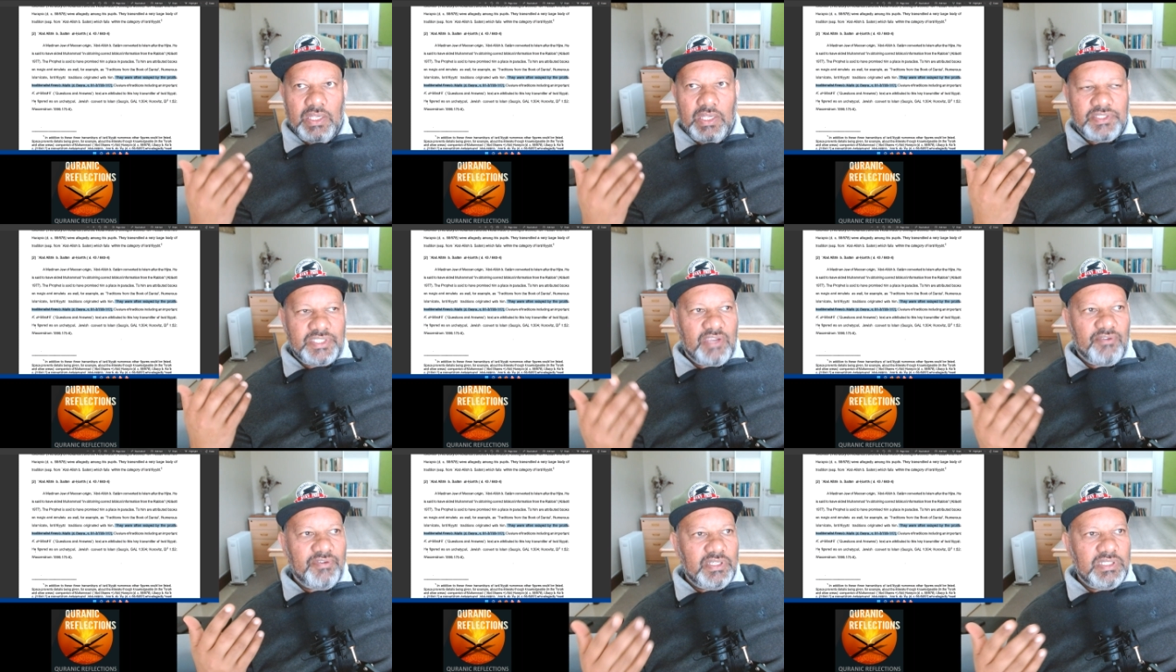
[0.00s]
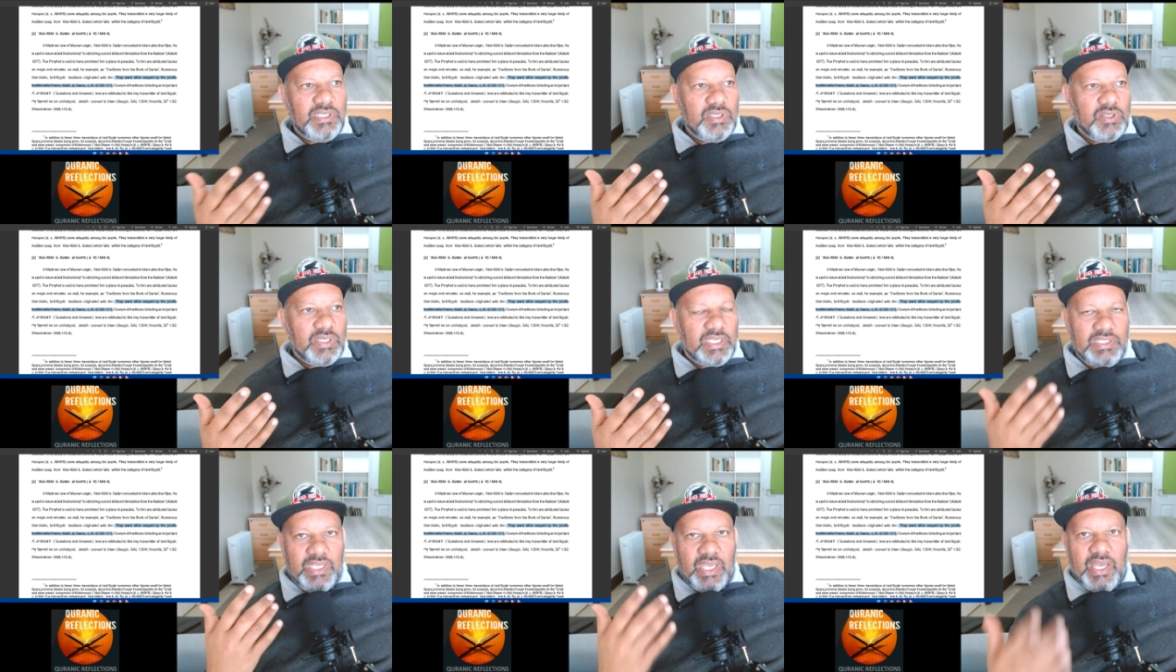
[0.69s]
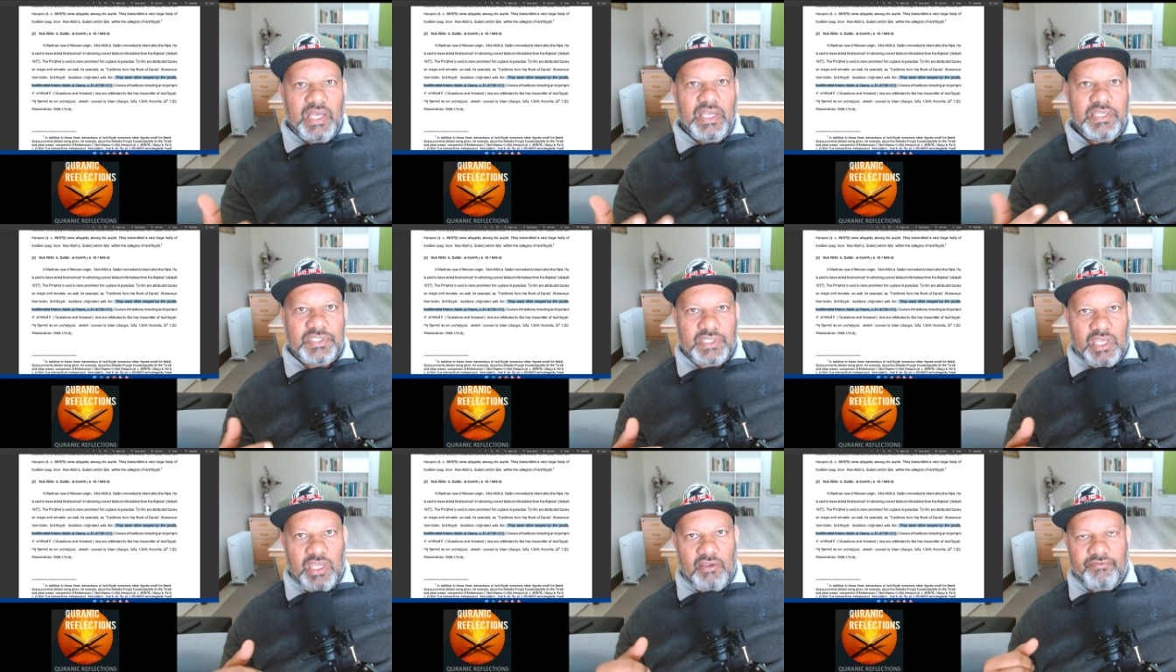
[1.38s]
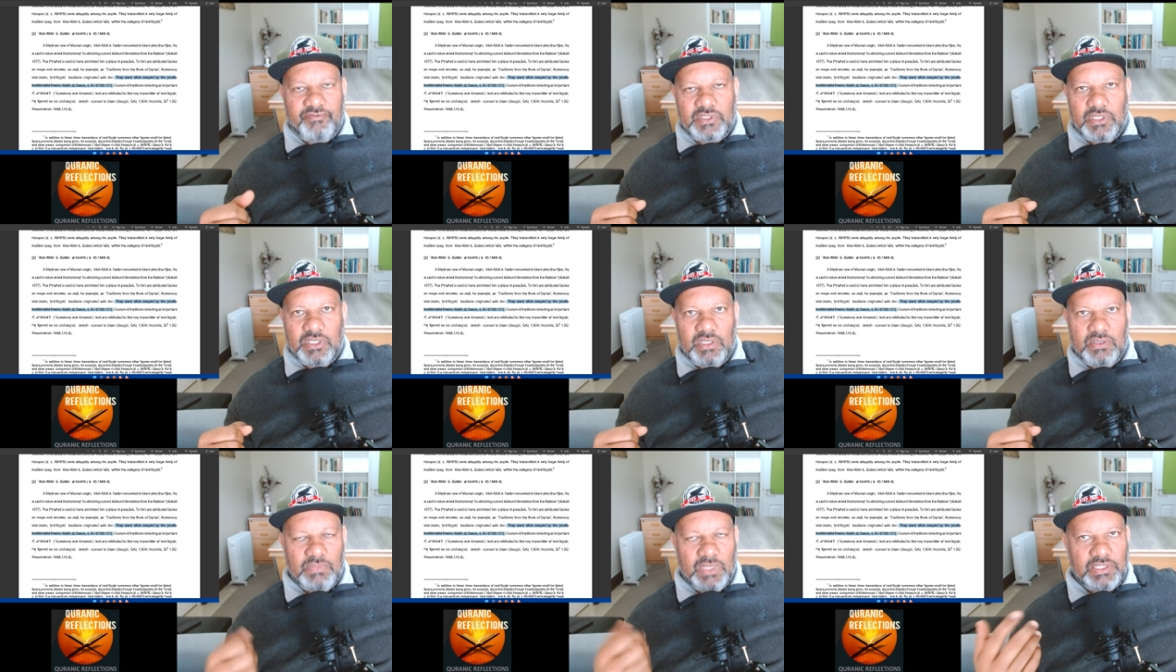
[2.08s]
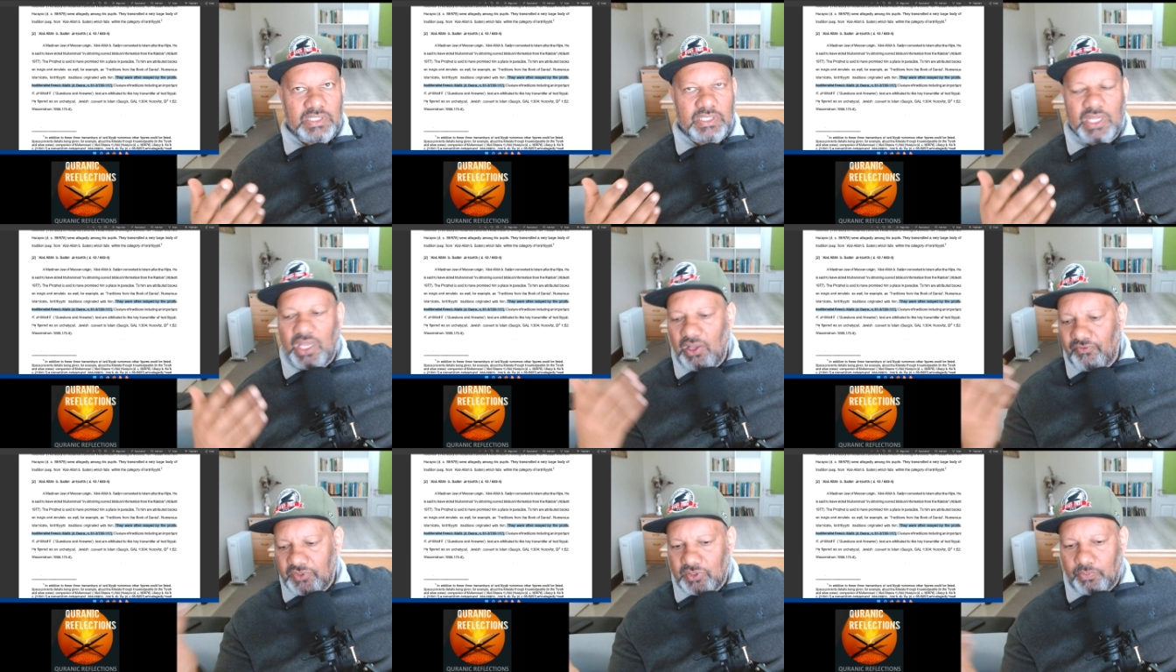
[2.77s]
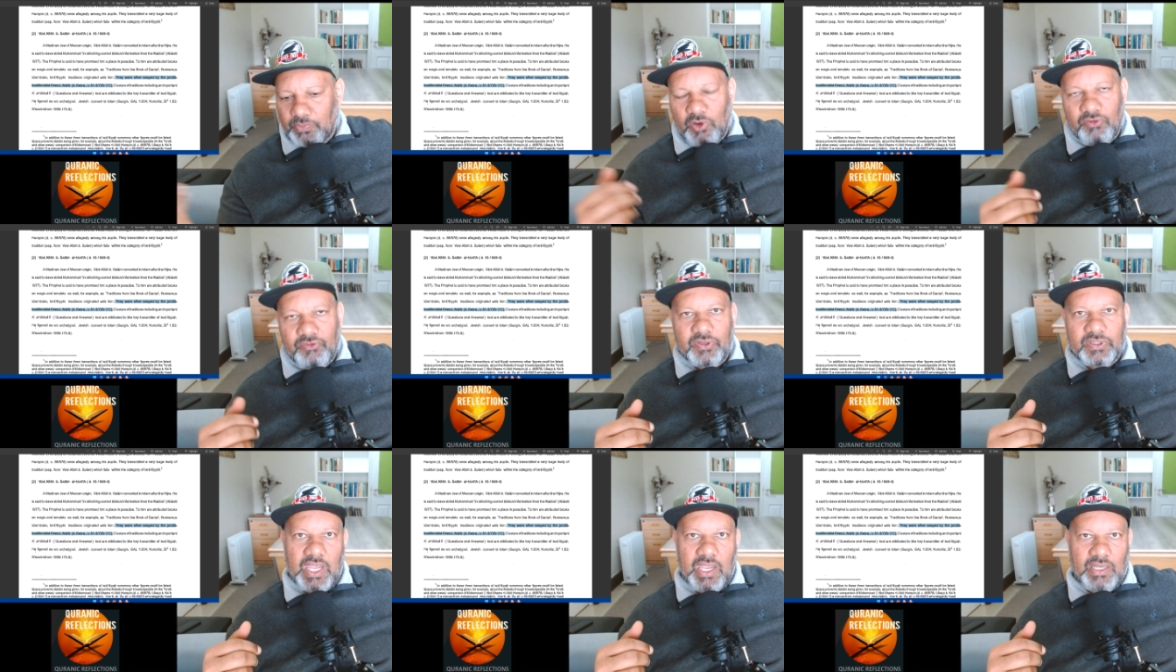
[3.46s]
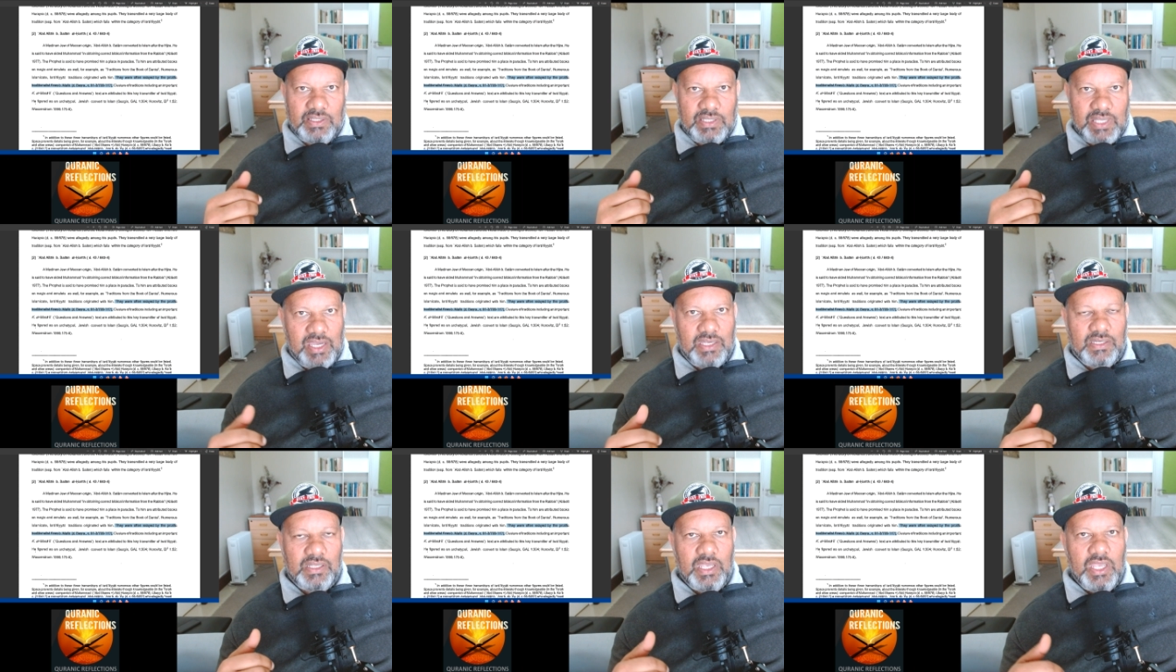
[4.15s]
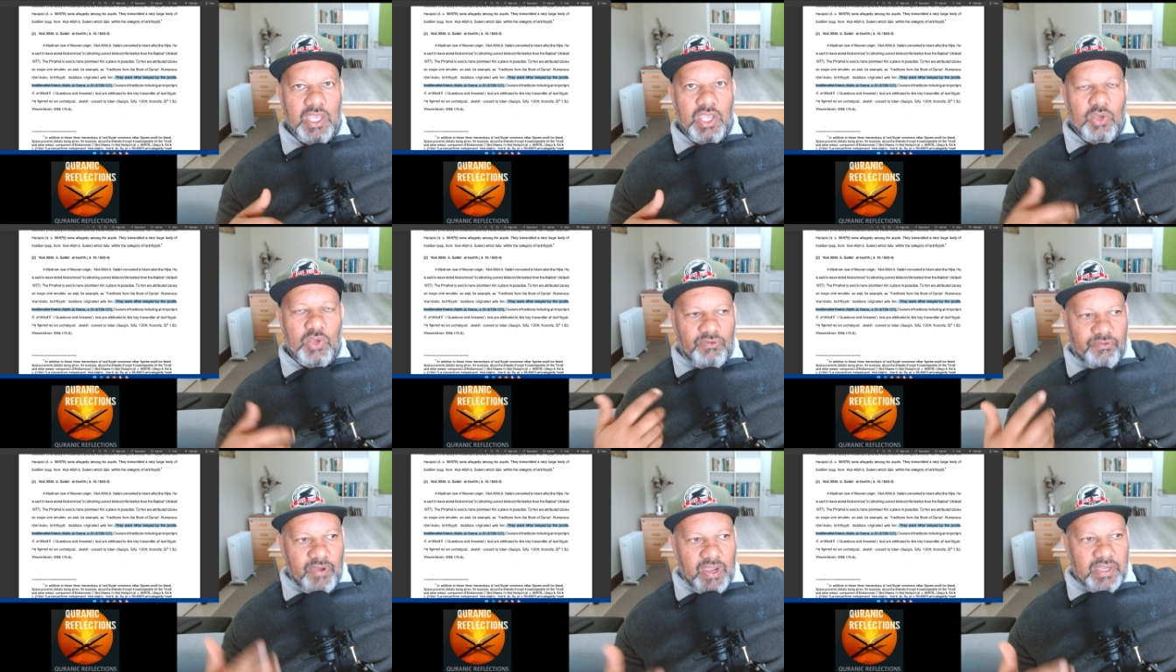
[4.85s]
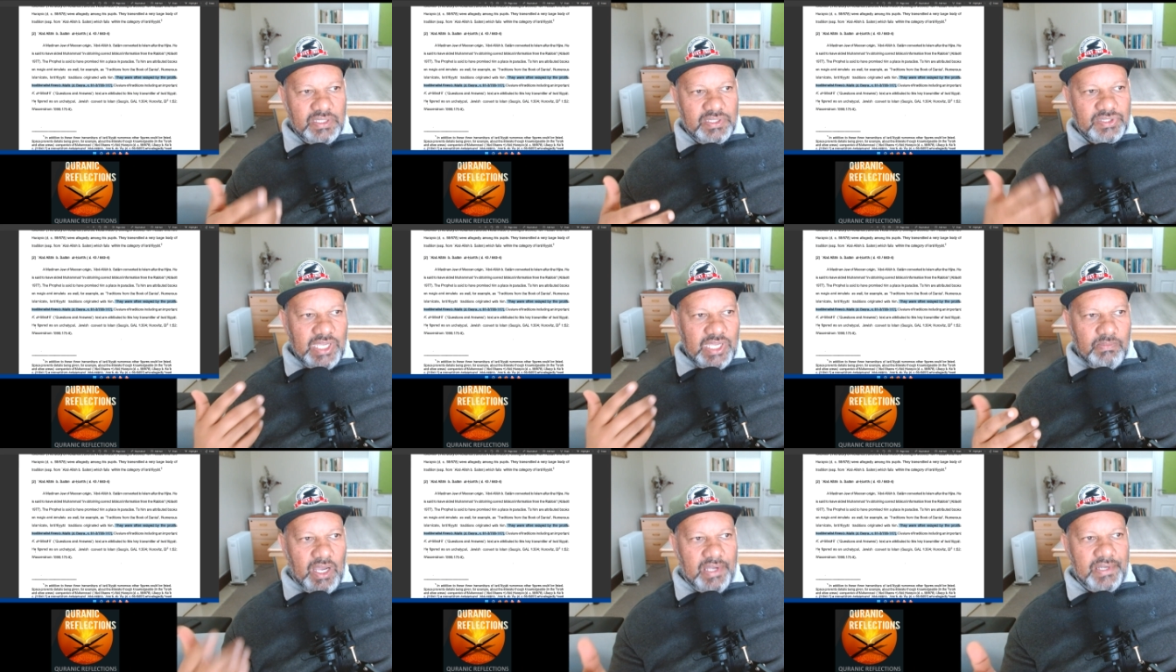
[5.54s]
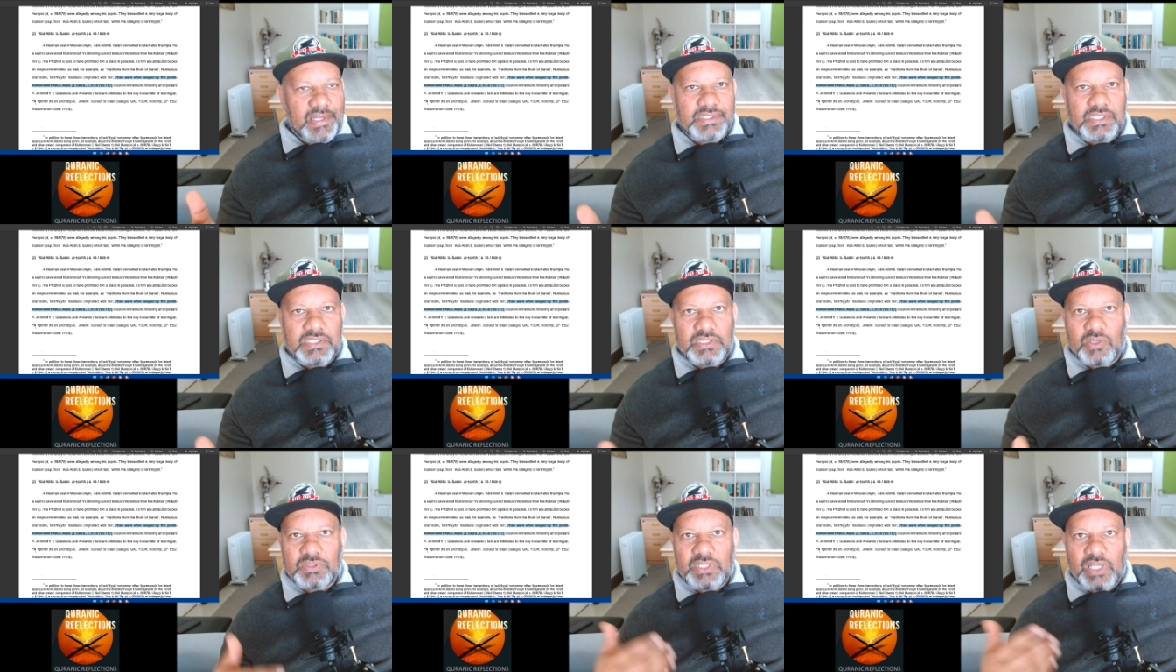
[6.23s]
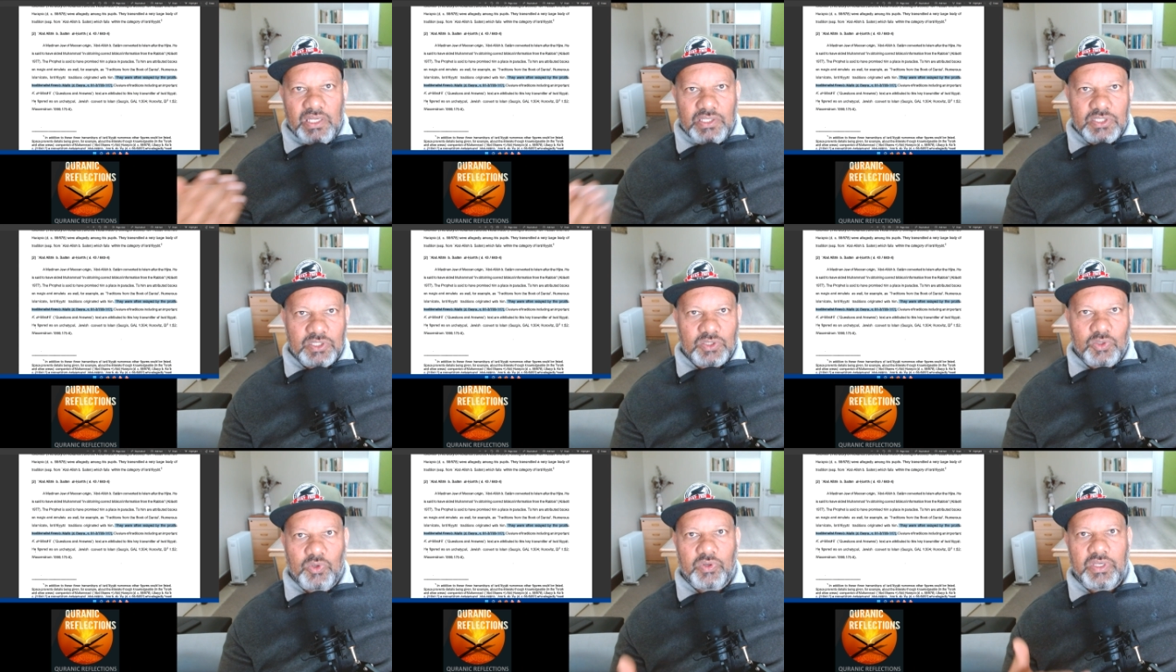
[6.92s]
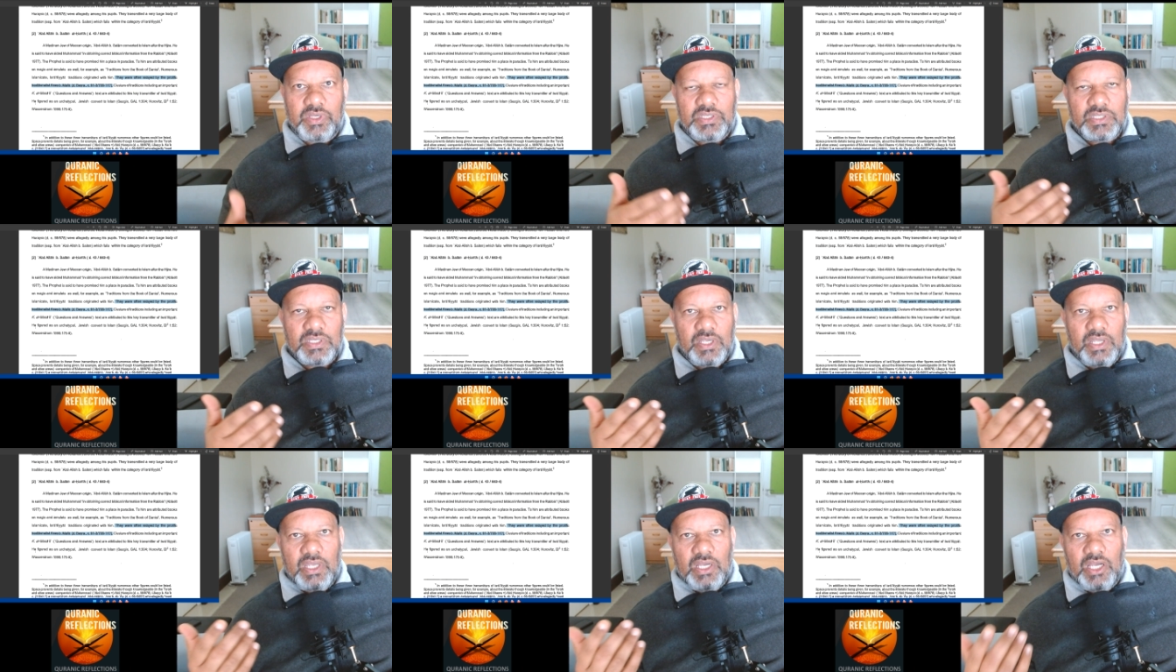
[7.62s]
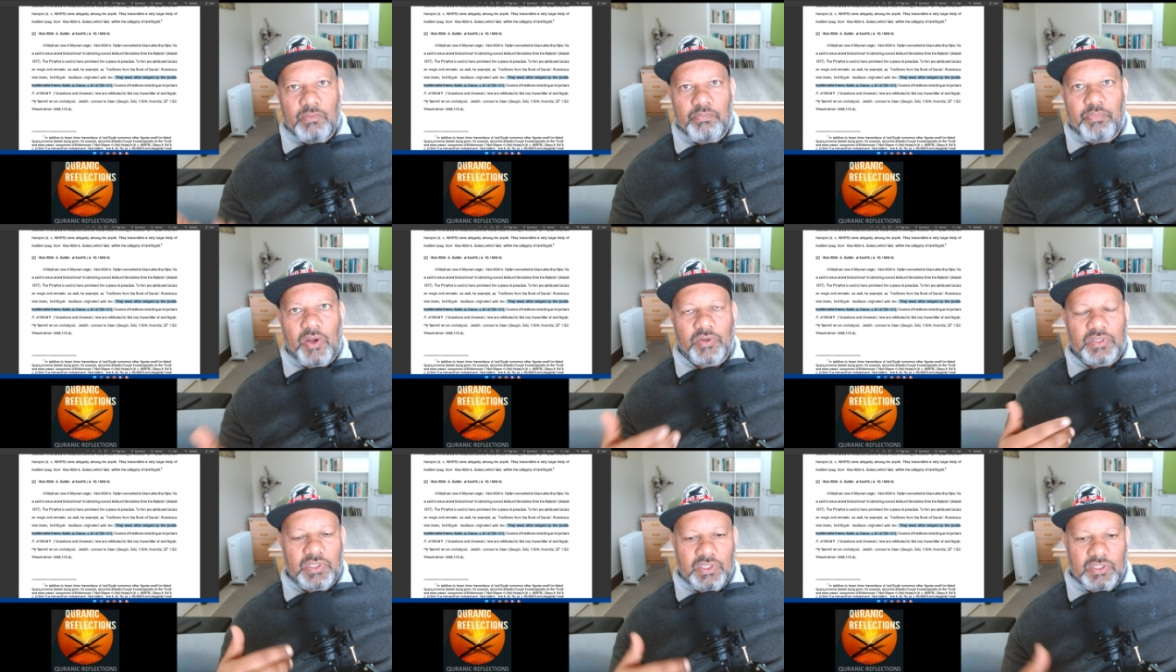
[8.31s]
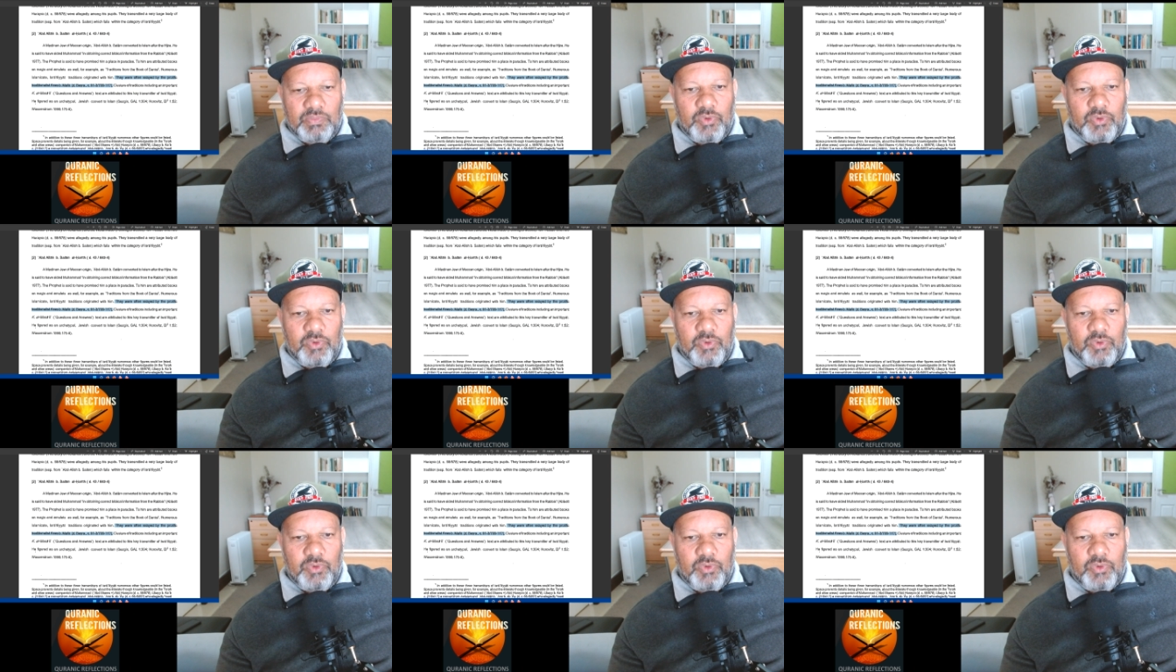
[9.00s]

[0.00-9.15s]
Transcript: 70 years after Medina, after the Prophet had died, we find the same Anas is now telling stories about the